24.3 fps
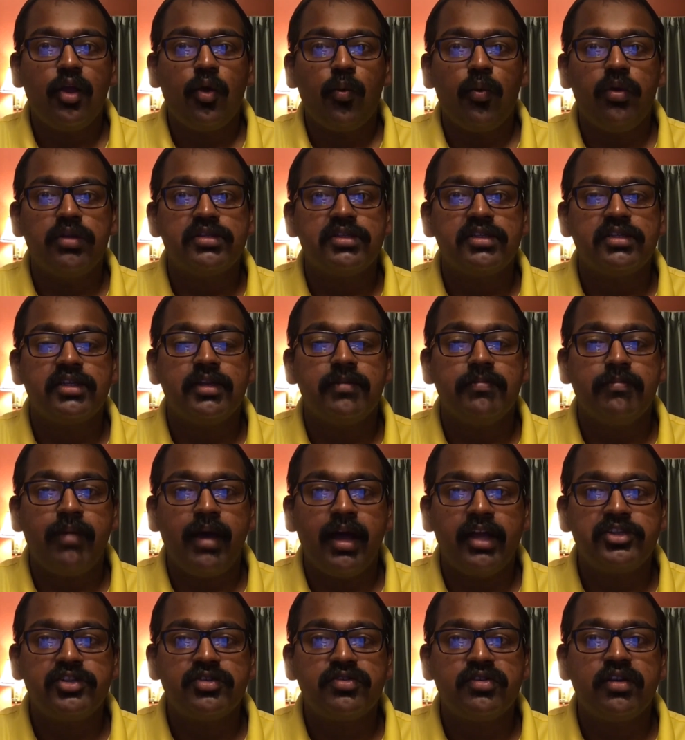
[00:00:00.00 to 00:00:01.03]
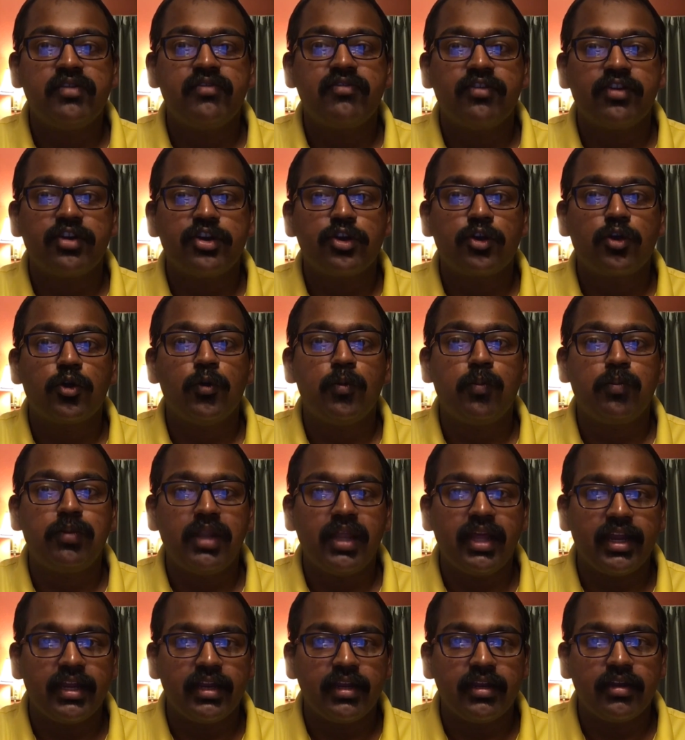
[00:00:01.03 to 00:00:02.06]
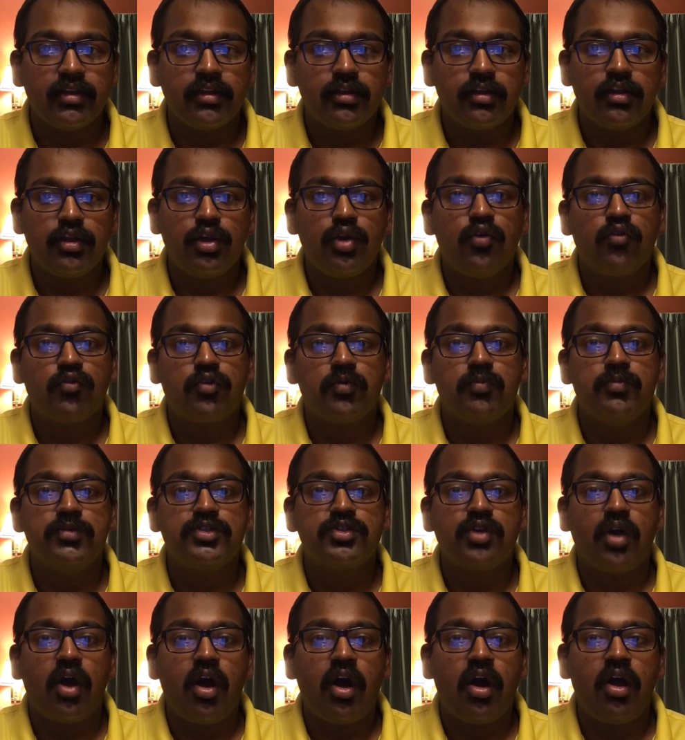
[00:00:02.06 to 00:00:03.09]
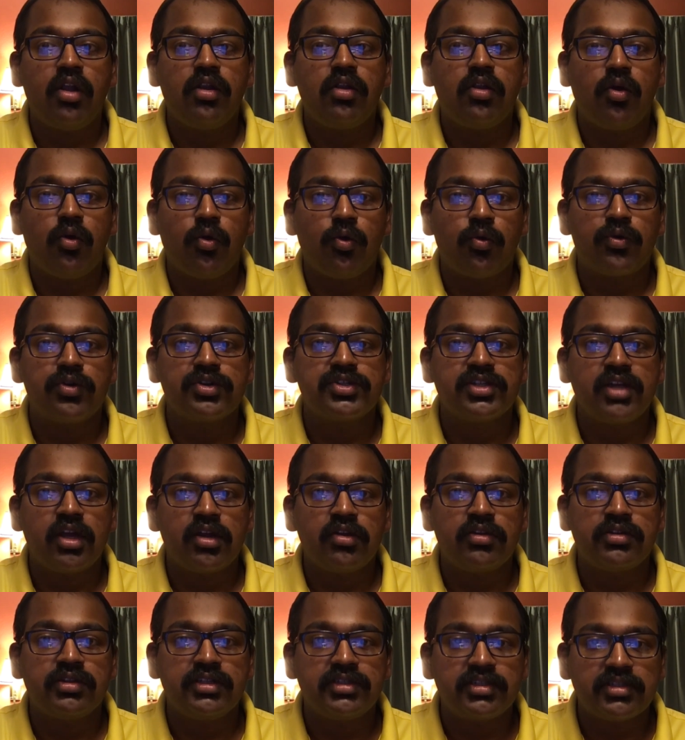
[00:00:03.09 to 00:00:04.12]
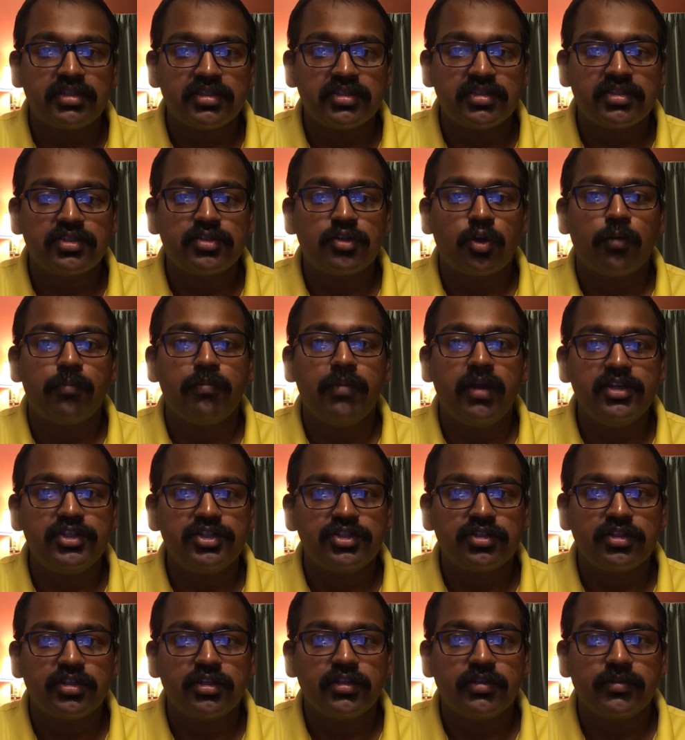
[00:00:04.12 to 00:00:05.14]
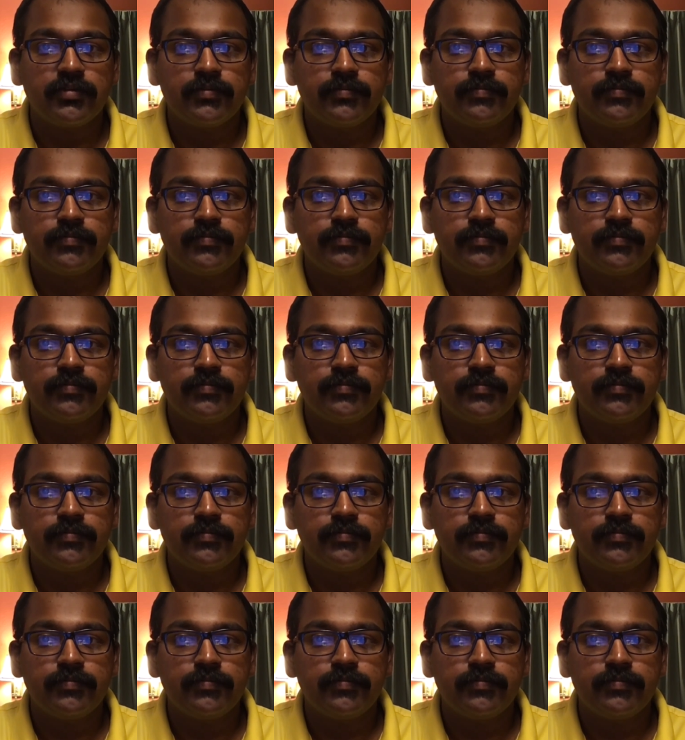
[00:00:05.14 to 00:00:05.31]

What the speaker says: which is an imaginary vertical plane from which all horizontal distances are measured.